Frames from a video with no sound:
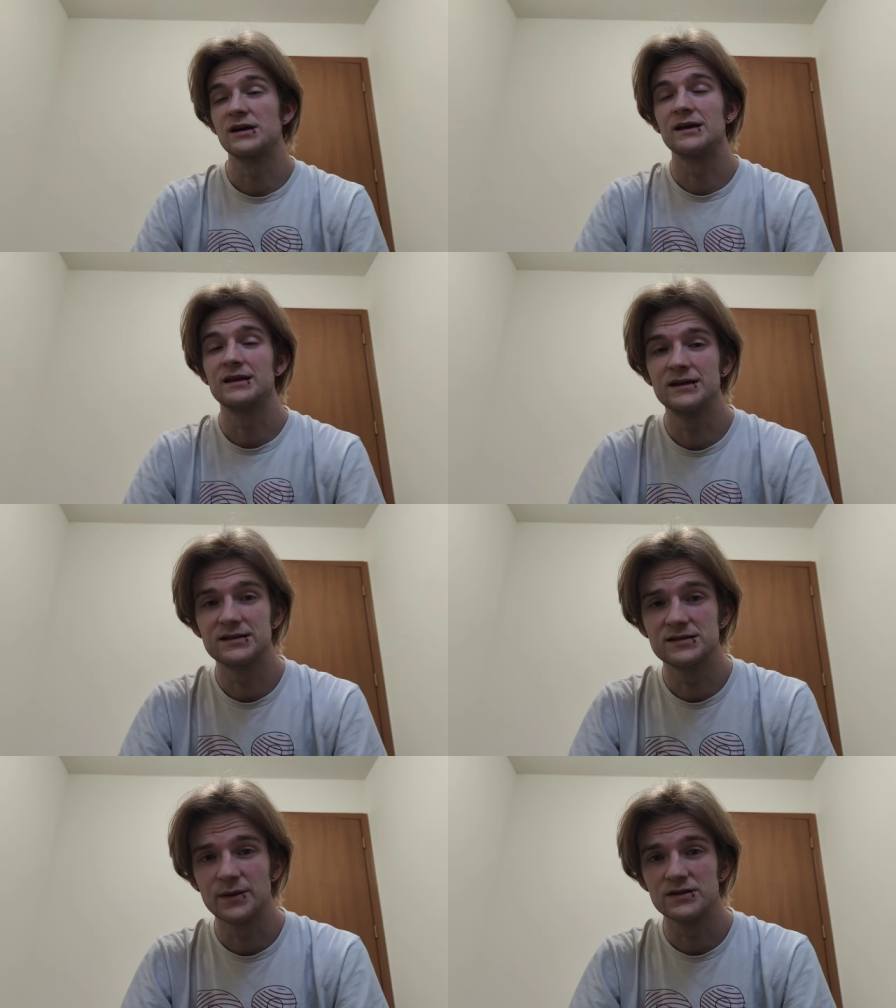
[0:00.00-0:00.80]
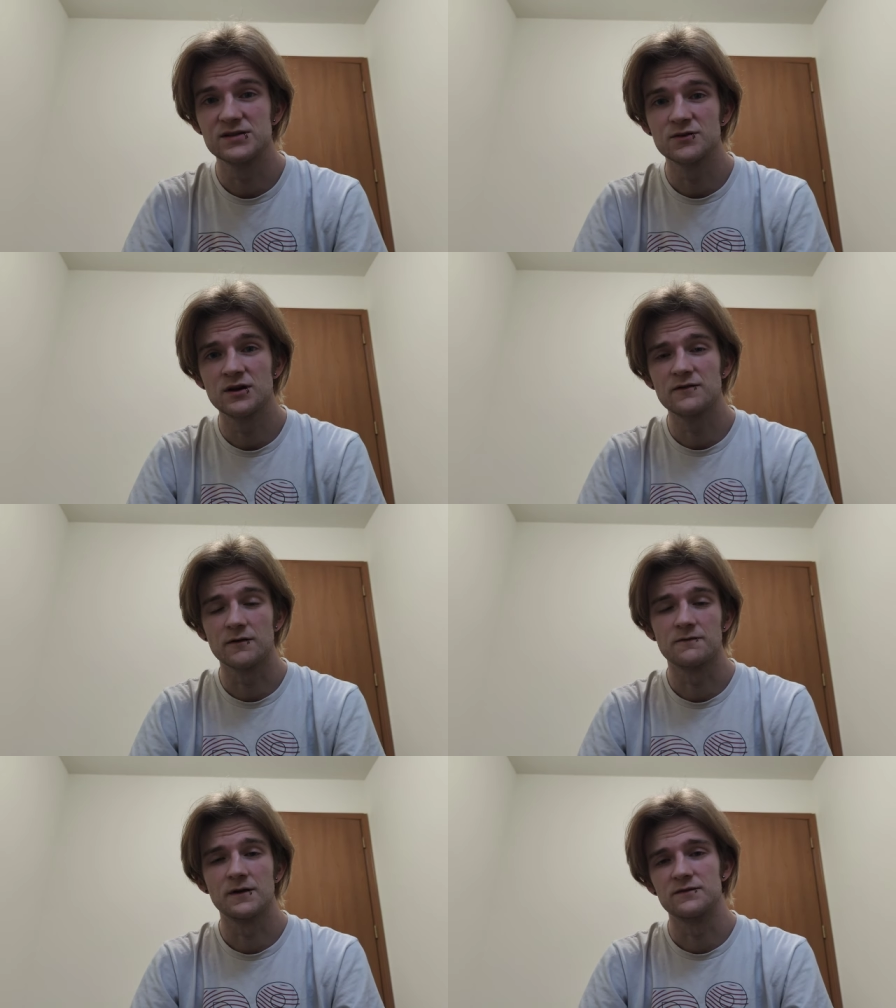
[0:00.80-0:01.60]
at any dispensary
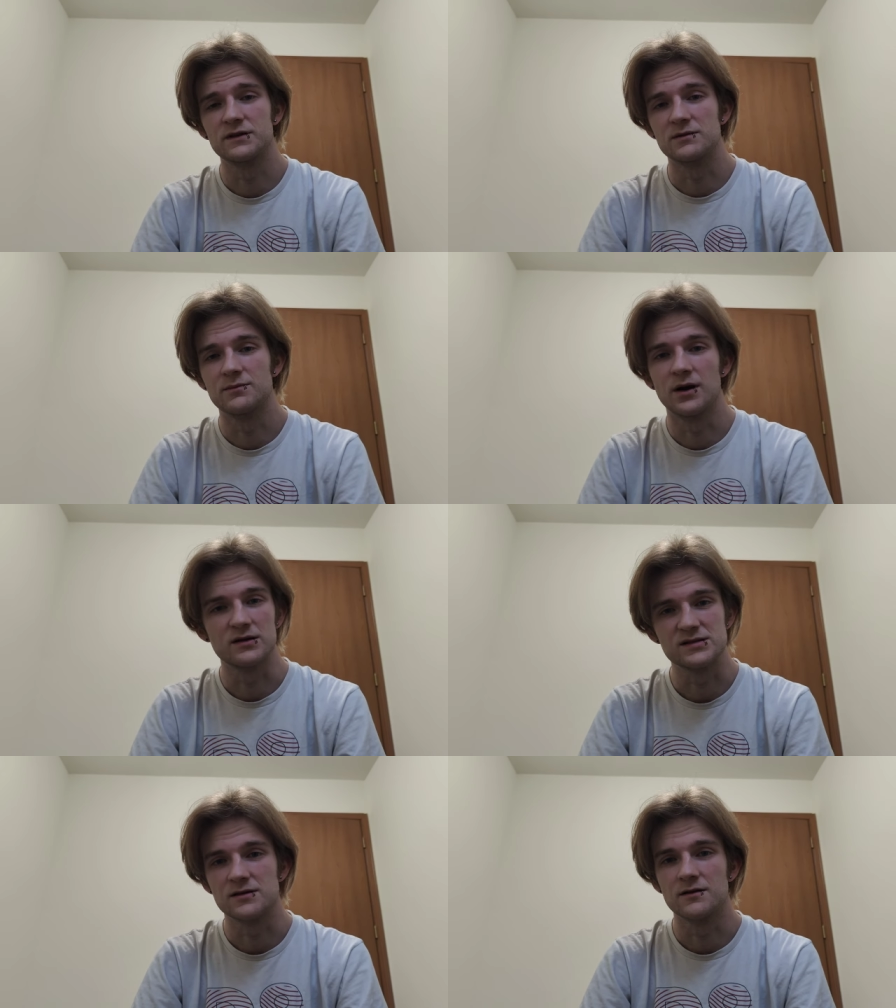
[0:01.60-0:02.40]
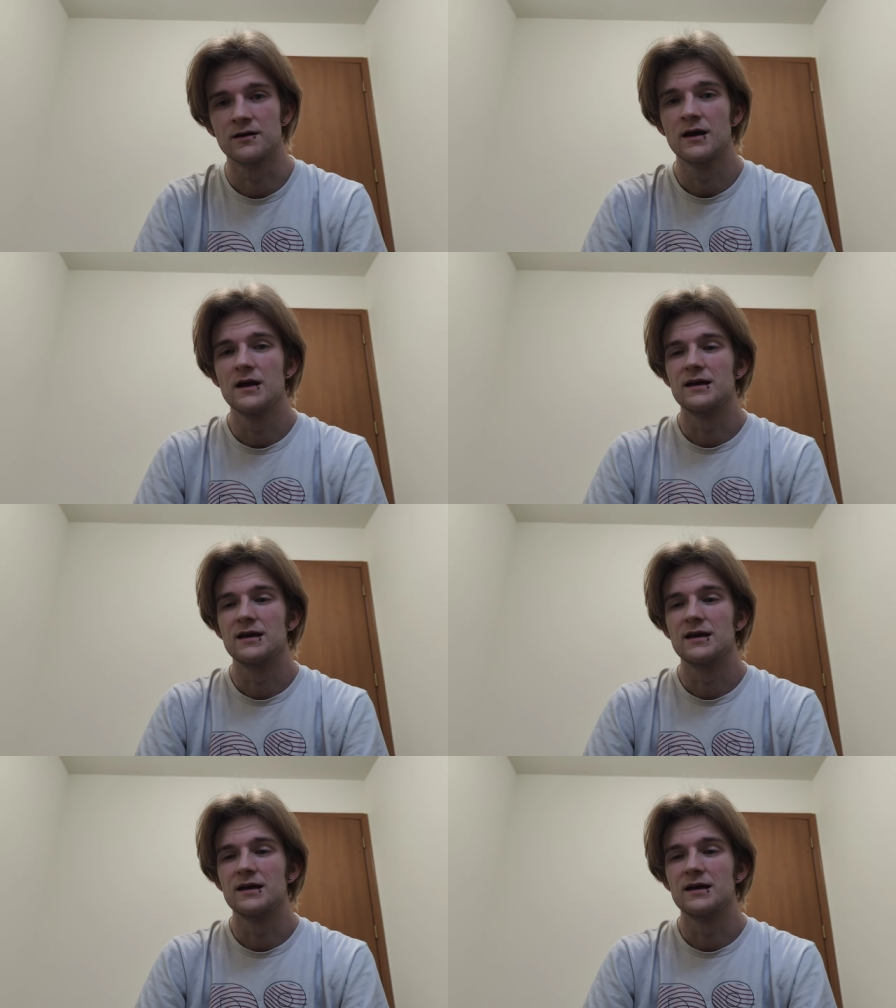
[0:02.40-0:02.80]
for 15 bucks here.